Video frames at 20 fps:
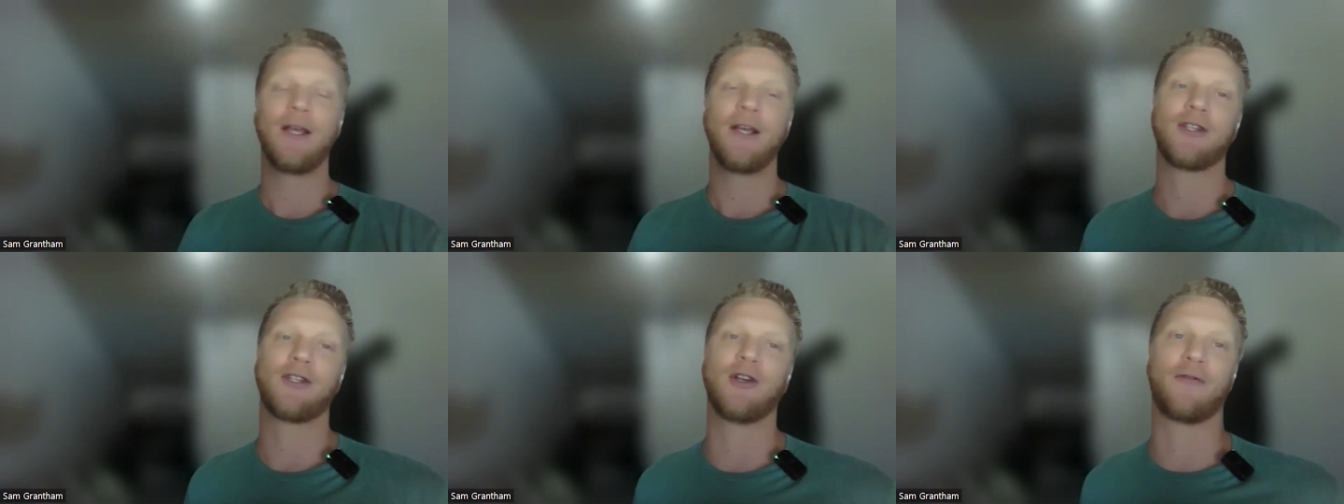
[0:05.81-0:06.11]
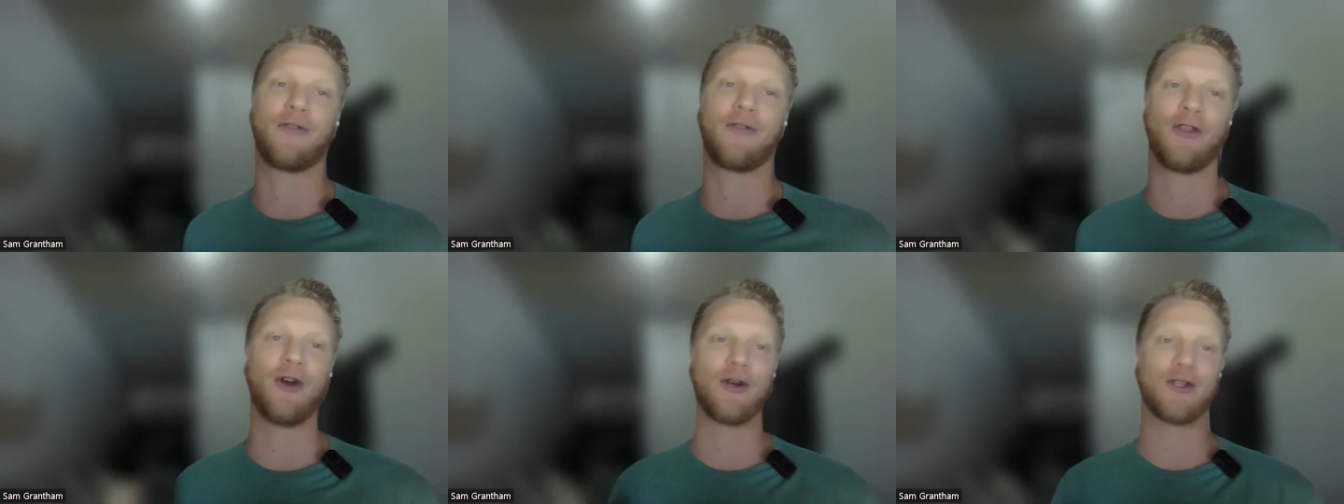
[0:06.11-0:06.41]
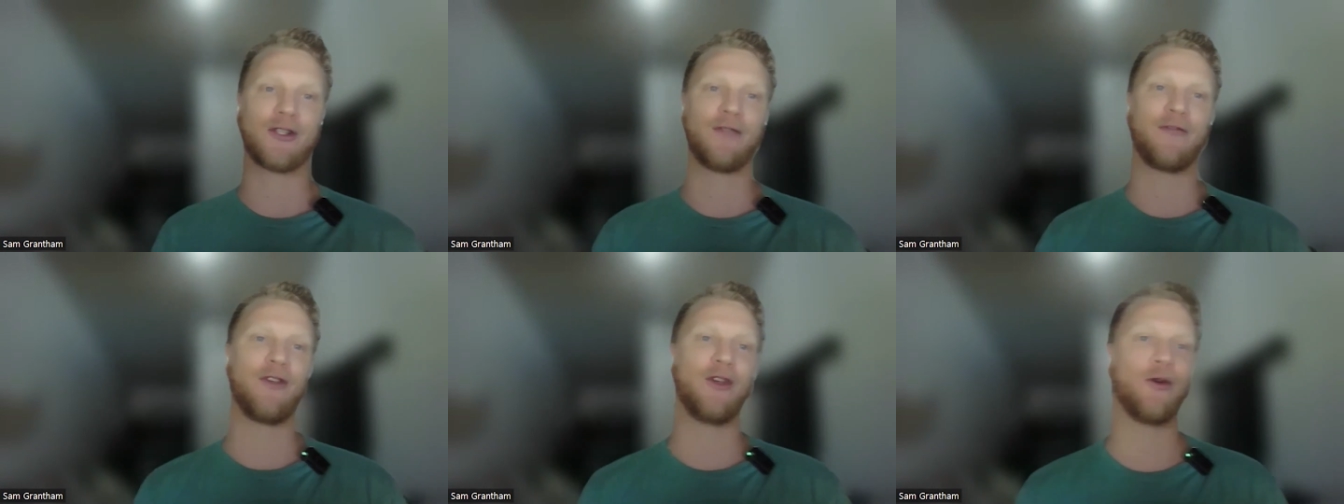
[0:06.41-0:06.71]
So, for
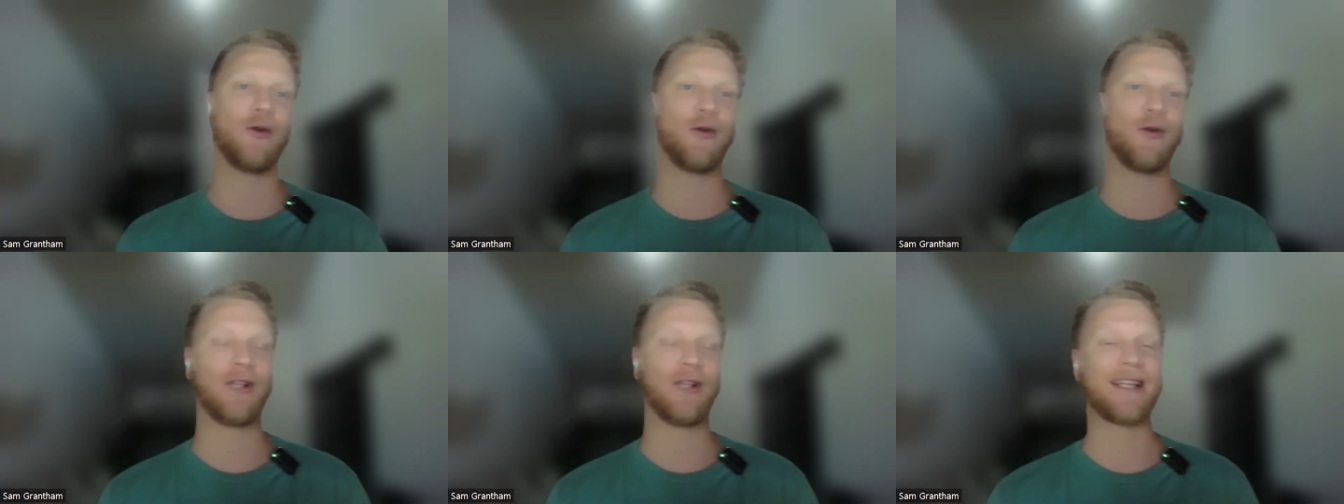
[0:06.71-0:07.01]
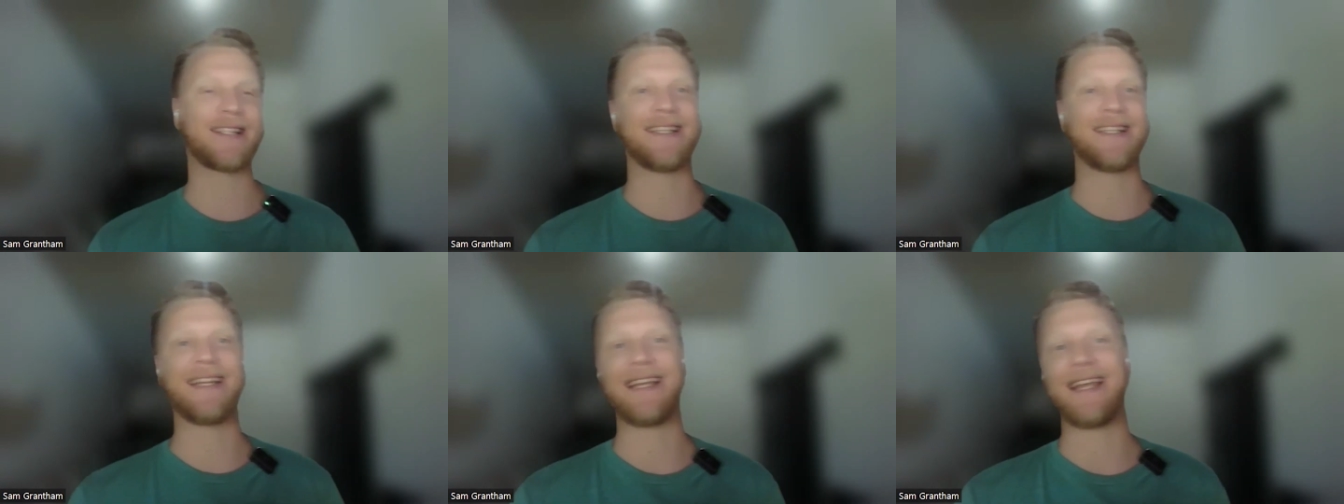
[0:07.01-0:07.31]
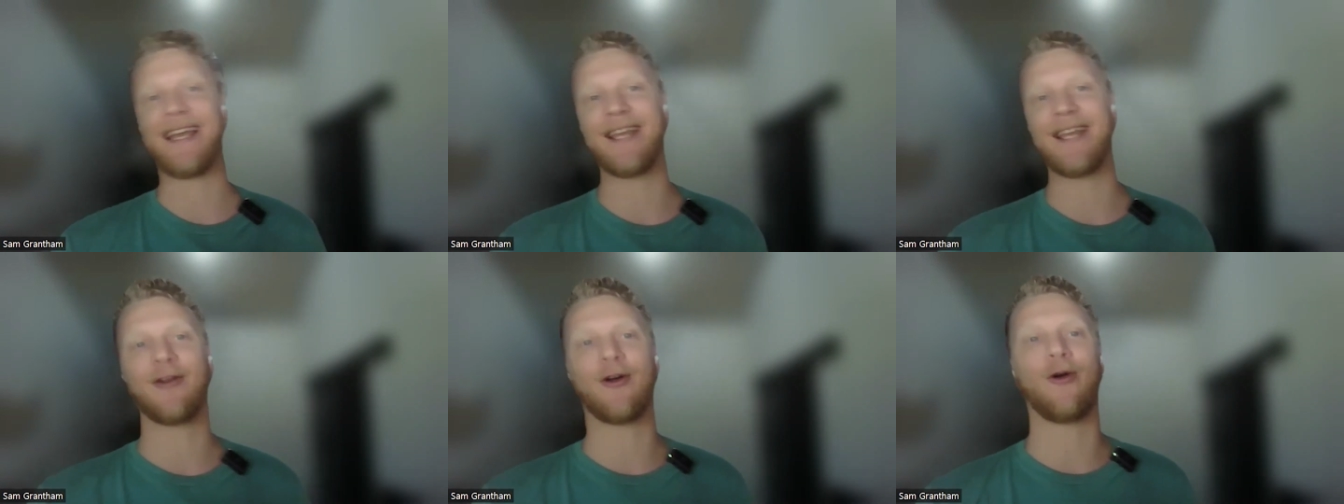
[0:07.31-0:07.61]
those of you
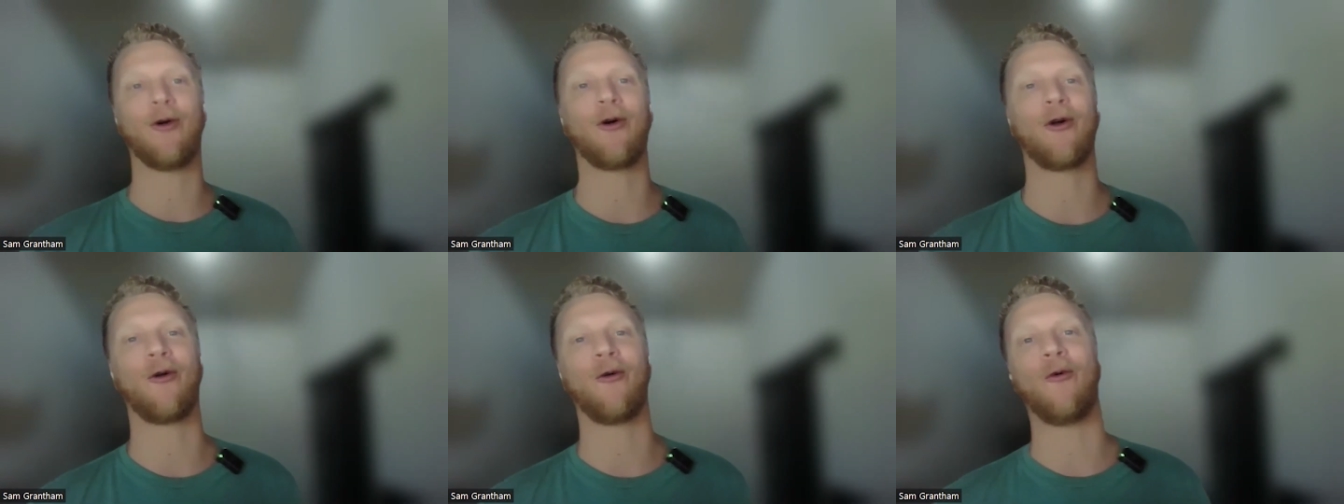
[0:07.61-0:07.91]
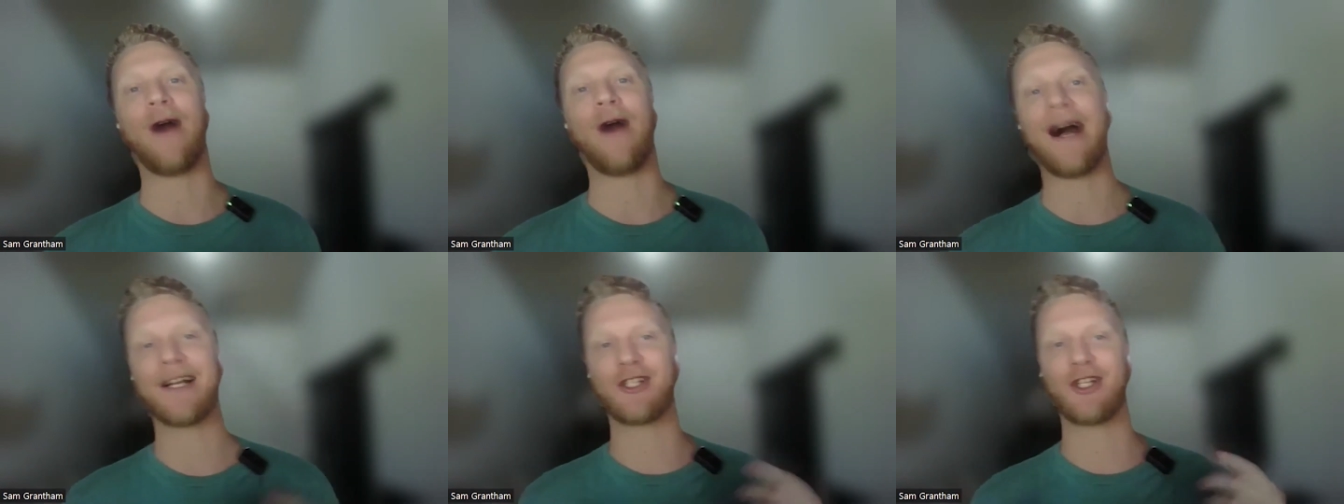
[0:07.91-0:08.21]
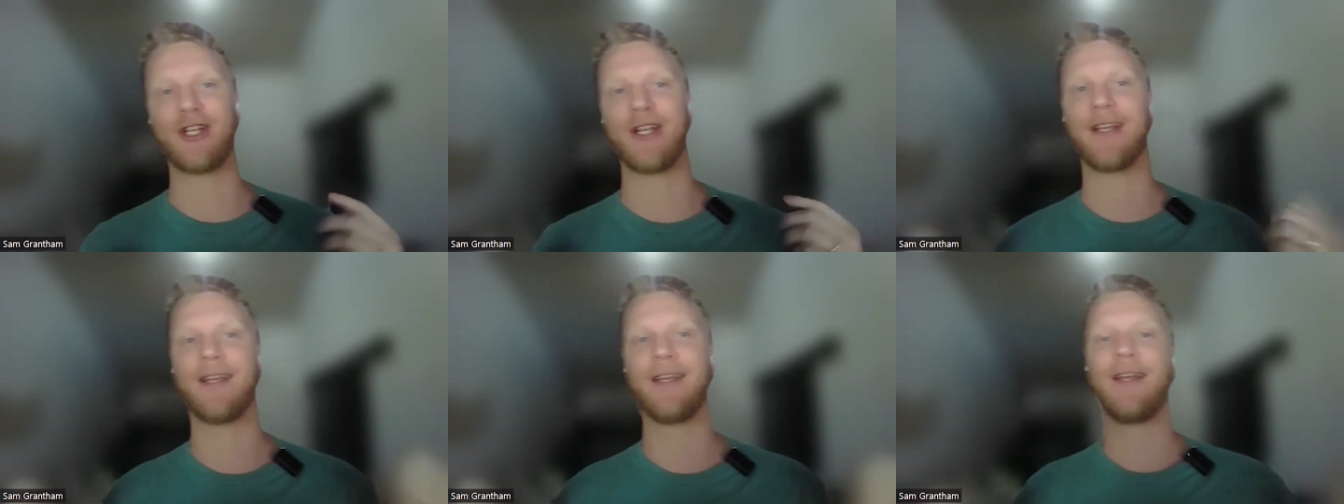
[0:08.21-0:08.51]
listening in or
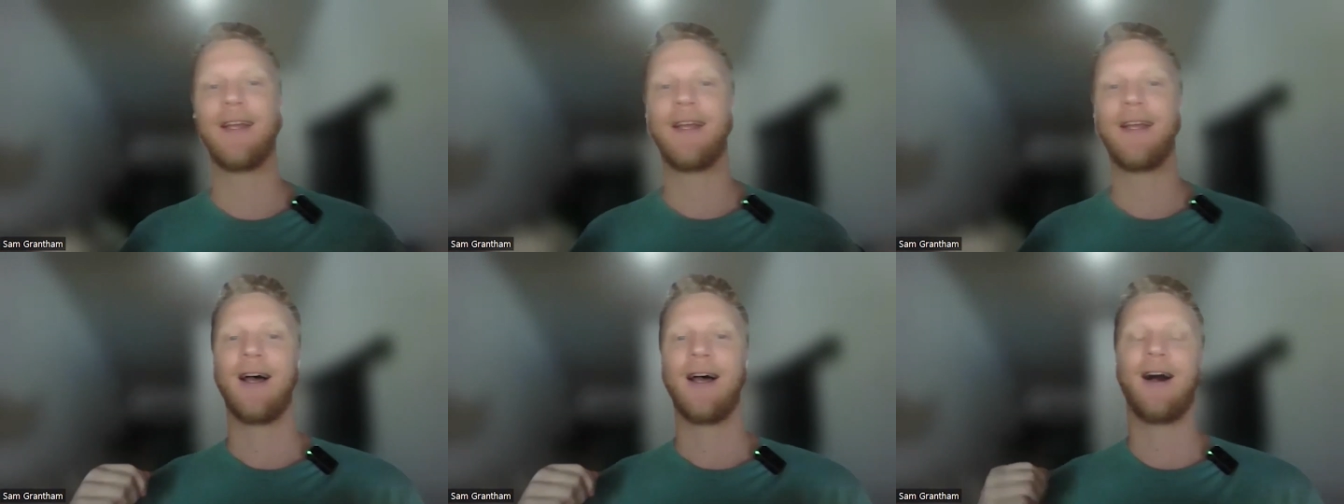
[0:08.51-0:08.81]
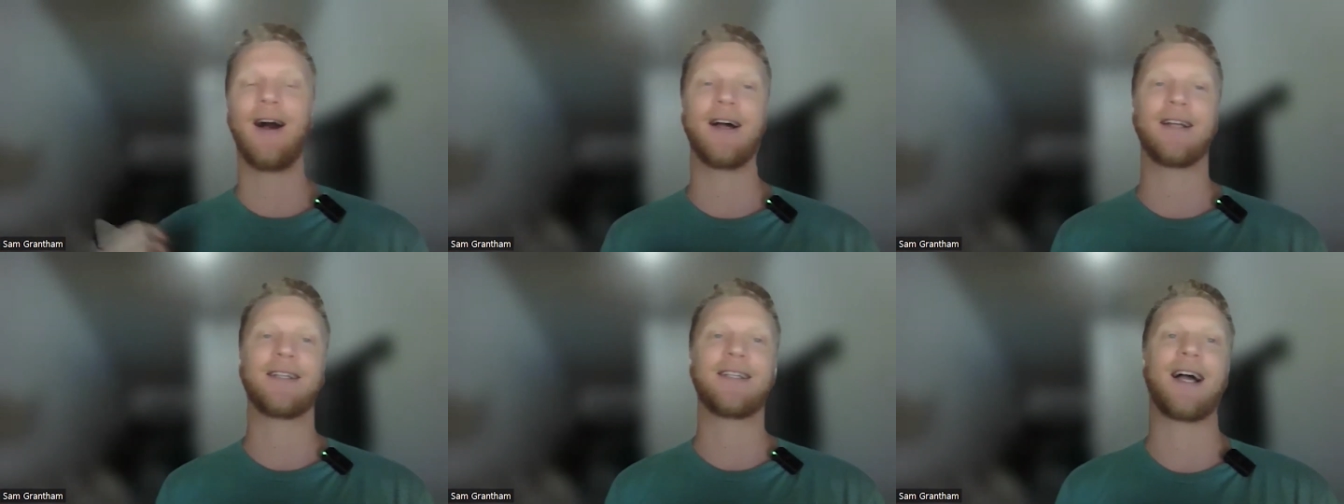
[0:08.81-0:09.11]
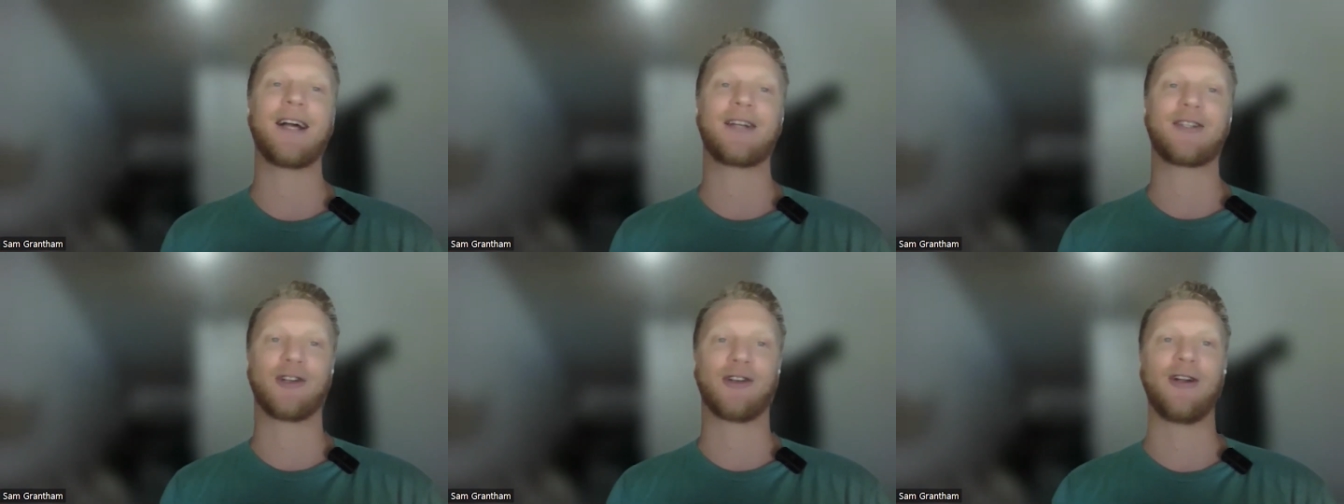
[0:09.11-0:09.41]
watching,
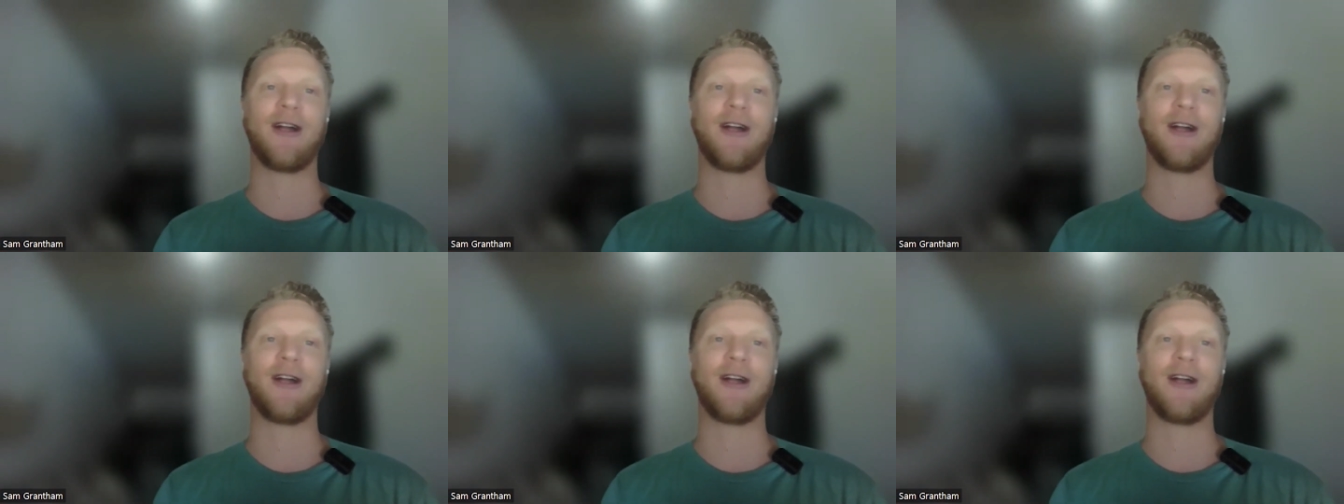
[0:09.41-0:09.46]
Dr.